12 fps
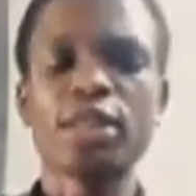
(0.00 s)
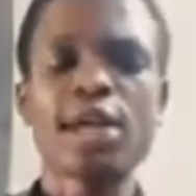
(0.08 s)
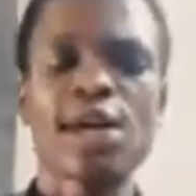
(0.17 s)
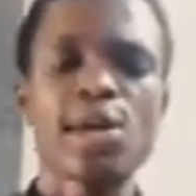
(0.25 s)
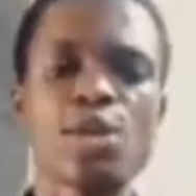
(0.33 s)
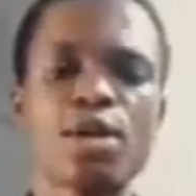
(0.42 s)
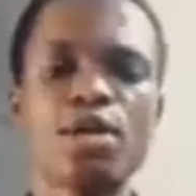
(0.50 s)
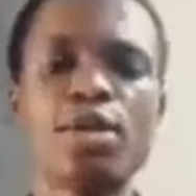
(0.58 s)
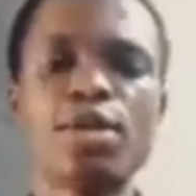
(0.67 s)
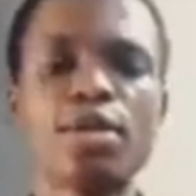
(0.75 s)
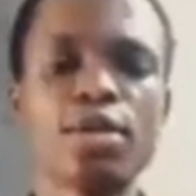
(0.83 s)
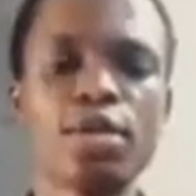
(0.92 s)
Now
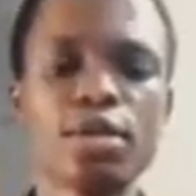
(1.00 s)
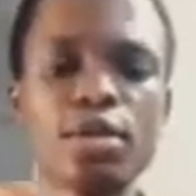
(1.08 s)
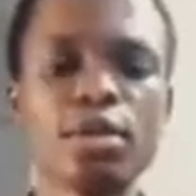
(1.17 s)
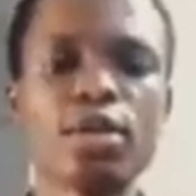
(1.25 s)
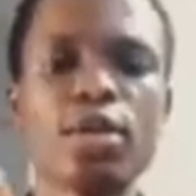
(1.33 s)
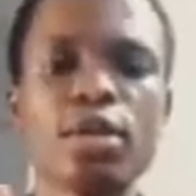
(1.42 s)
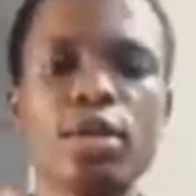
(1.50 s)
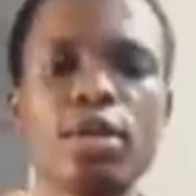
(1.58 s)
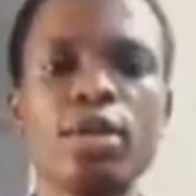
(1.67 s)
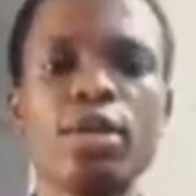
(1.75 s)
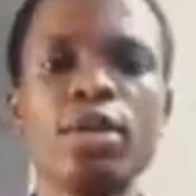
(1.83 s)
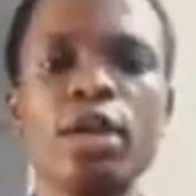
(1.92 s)
this
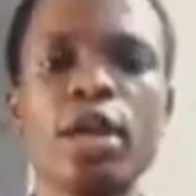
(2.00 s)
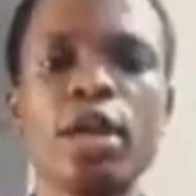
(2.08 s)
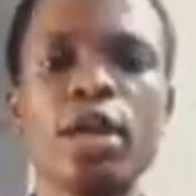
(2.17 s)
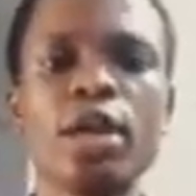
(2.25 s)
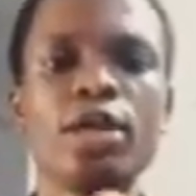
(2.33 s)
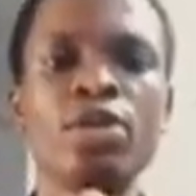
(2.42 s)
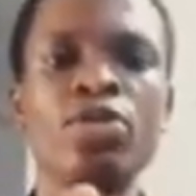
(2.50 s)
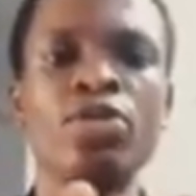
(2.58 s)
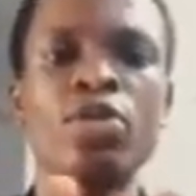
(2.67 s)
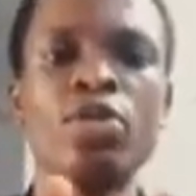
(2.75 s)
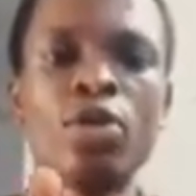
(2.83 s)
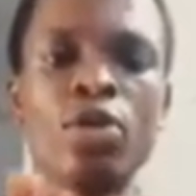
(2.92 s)

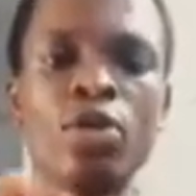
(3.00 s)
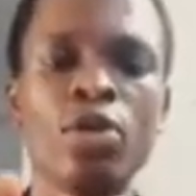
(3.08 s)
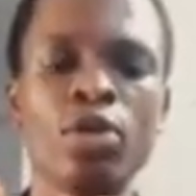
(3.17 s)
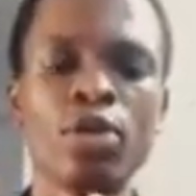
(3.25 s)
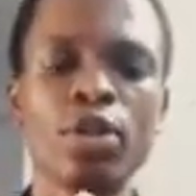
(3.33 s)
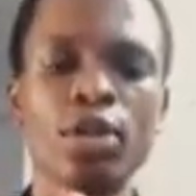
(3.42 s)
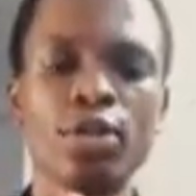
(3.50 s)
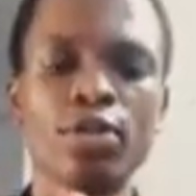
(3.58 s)
is called